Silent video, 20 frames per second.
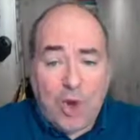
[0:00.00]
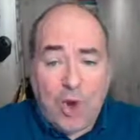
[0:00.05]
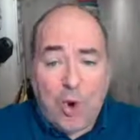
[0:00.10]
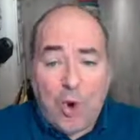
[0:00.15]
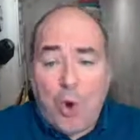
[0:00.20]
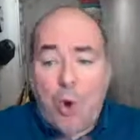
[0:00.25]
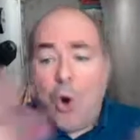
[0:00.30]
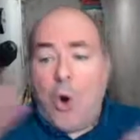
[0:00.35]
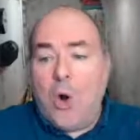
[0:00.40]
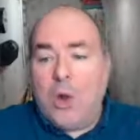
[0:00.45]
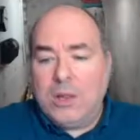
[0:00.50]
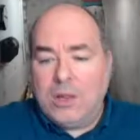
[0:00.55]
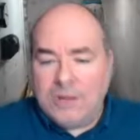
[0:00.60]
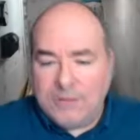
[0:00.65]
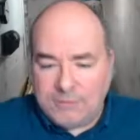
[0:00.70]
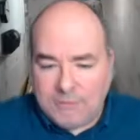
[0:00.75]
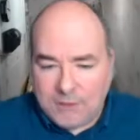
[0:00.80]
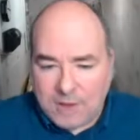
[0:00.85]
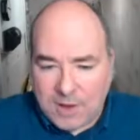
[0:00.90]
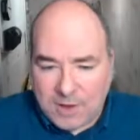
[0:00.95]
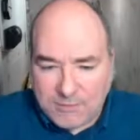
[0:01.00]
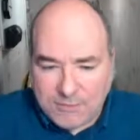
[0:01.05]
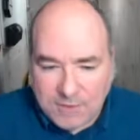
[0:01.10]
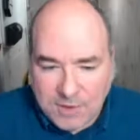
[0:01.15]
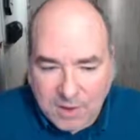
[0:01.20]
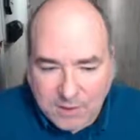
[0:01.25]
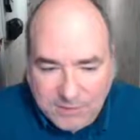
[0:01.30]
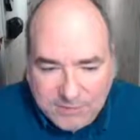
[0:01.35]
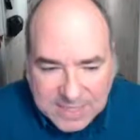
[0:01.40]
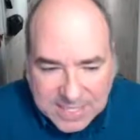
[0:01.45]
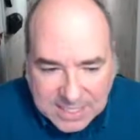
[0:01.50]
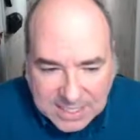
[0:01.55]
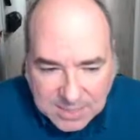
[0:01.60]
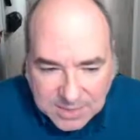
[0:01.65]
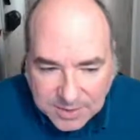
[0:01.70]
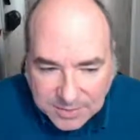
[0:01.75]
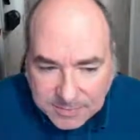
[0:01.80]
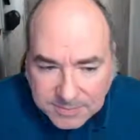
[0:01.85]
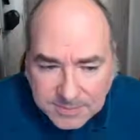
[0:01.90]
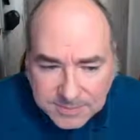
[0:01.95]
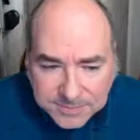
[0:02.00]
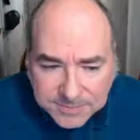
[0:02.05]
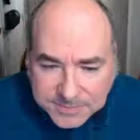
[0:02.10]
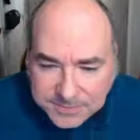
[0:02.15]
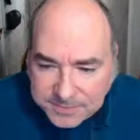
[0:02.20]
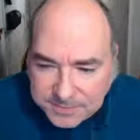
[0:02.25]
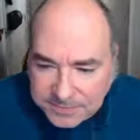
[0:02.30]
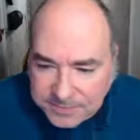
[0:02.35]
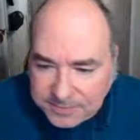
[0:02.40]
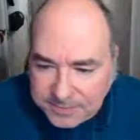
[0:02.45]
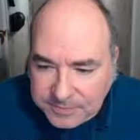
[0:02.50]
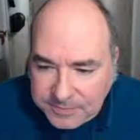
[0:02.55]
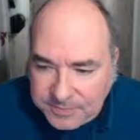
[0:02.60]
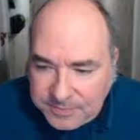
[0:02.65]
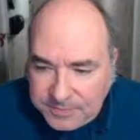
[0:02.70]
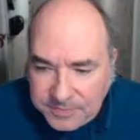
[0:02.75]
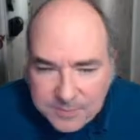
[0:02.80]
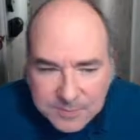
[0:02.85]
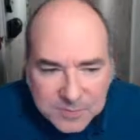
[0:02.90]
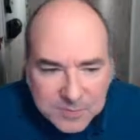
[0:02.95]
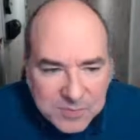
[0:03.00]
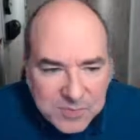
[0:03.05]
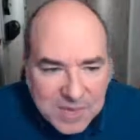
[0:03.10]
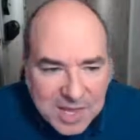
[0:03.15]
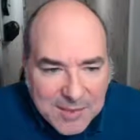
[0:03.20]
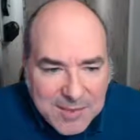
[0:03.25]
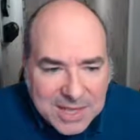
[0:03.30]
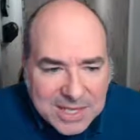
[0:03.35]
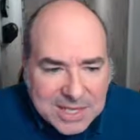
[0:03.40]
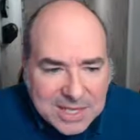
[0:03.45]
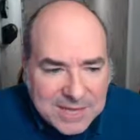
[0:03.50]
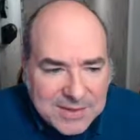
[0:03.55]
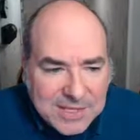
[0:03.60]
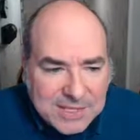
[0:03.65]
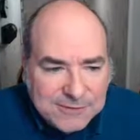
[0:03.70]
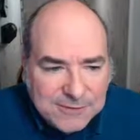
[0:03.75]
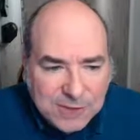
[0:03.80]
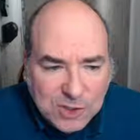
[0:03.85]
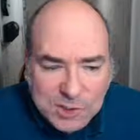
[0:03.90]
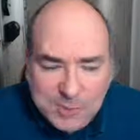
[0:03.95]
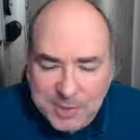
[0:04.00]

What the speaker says: all of kittendom. Let me click on this first